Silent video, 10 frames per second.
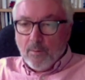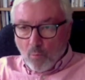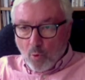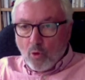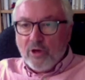
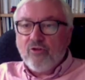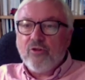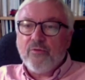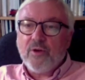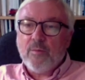mortgage
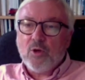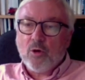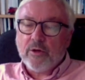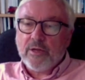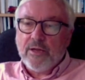deferment
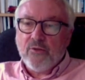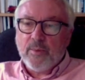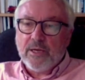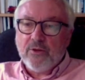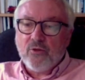holidays
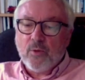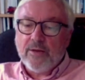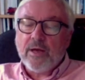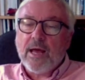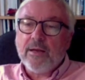begin to
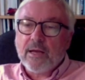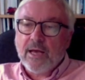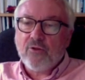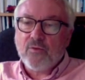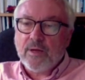end, and
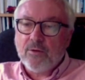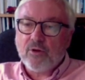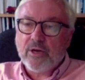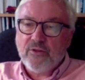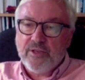cash flow
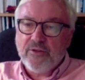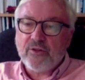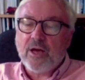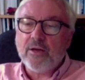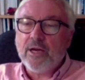
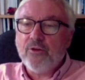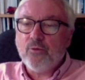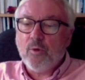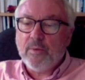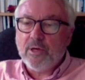crises are going
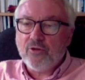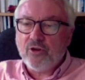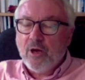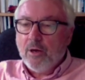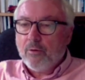to
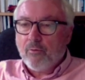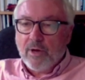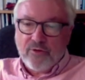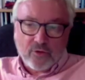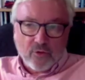emerge
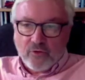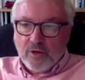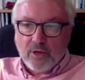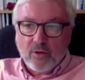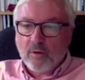right across
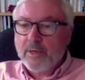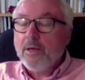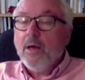the economy.